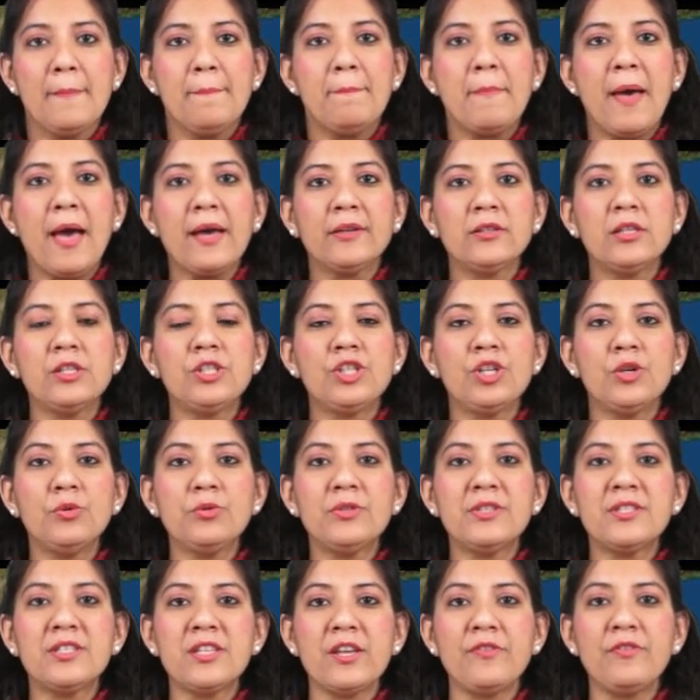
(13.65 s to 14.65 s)

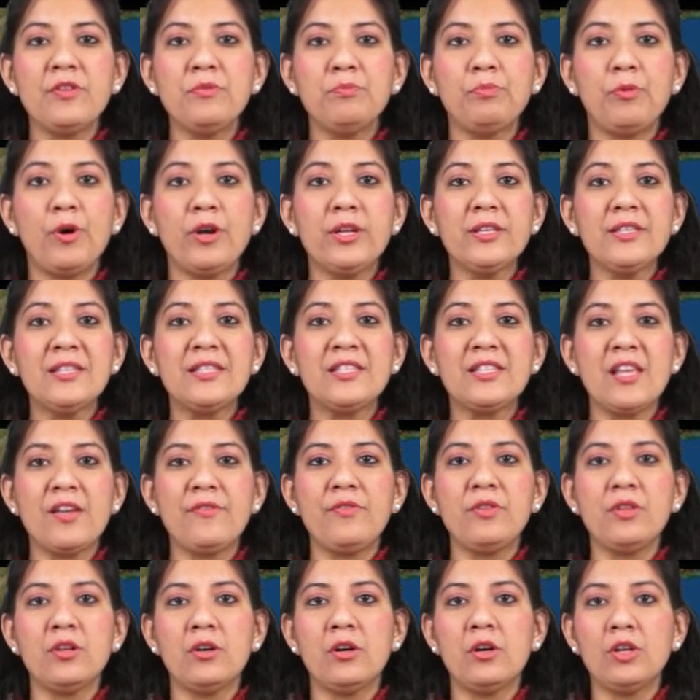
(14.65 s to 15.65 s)
Magnitude 7.7